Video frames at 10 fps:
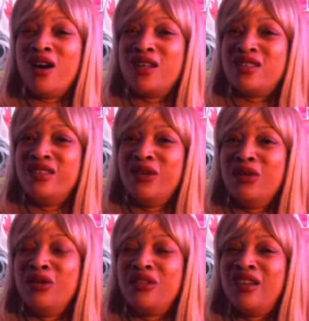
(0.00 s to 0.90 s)
Bitch,
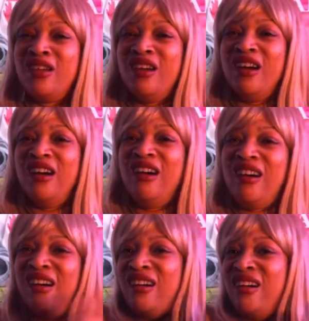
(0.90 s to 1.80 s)
try again. I
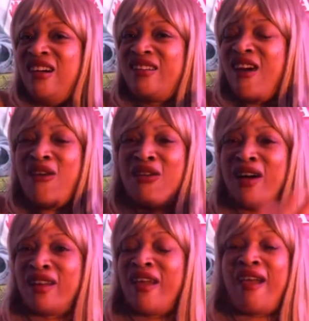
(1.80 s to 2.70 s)
don't do nudes.
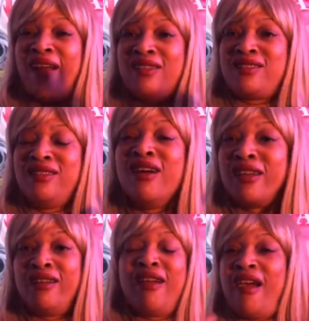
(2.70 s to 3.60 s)
But
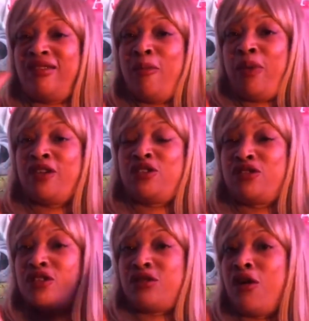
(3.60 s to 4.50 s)
if I did,
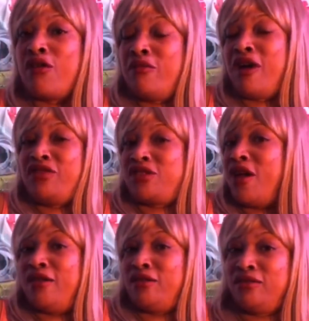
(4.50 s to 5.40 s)
you
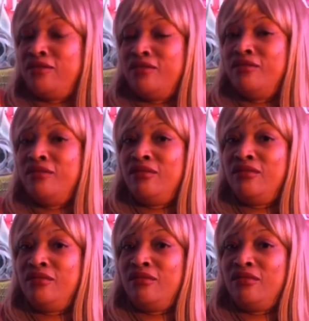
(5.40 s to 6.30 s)
would be over there
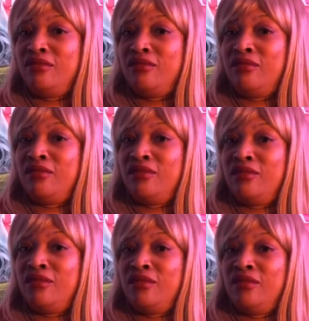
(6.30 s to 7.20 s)
licking the
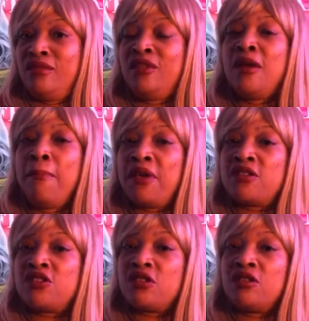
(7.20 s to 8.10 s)
screen. You would be
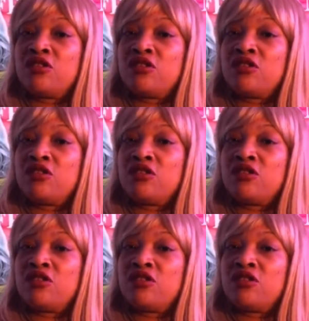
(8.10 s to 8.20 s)
li-